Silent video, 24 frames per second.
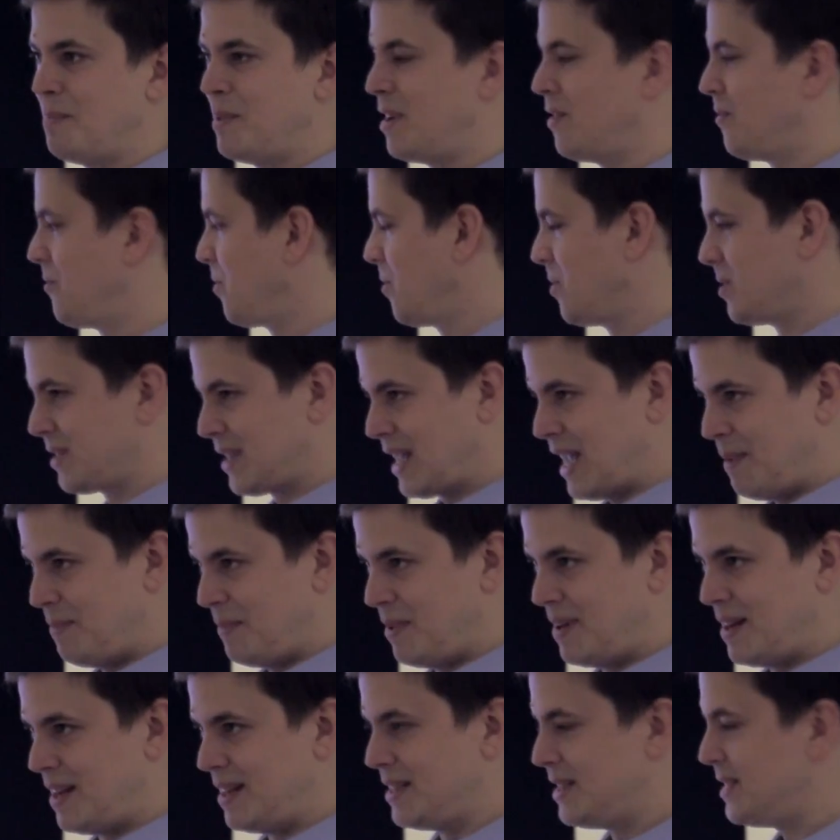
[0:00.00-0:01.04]
but it first came to
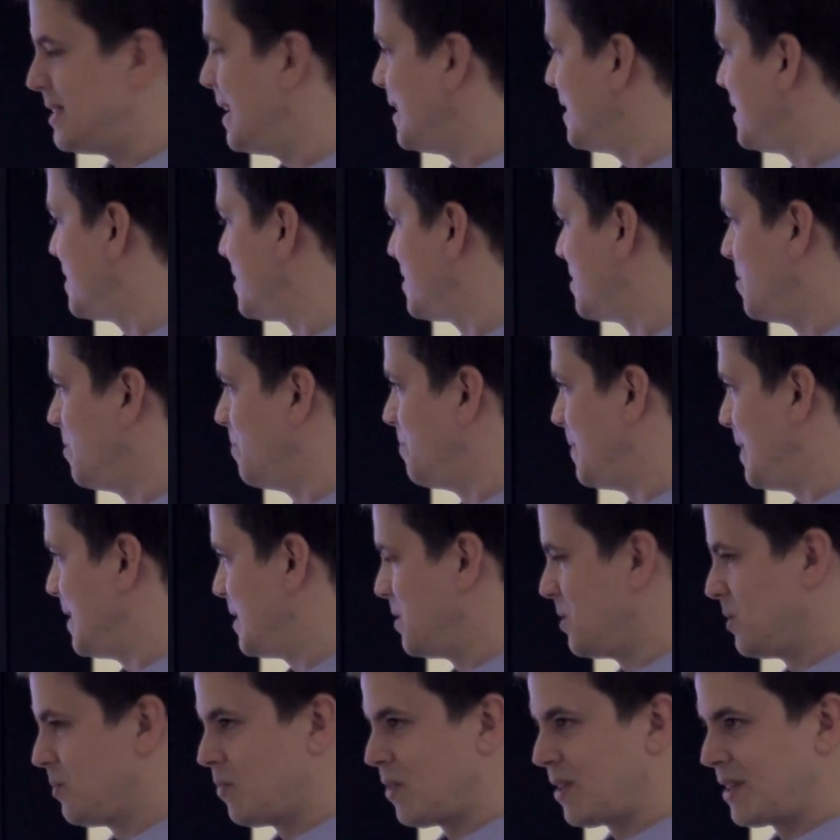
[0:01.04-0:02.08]
the United States. So
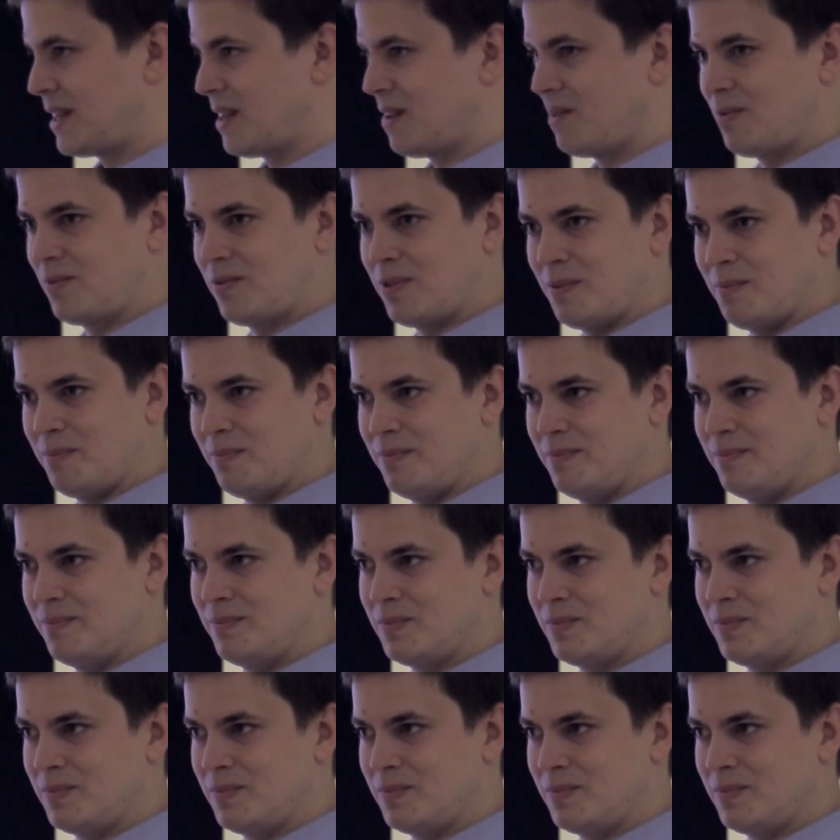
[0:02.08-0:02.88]
this is worked out from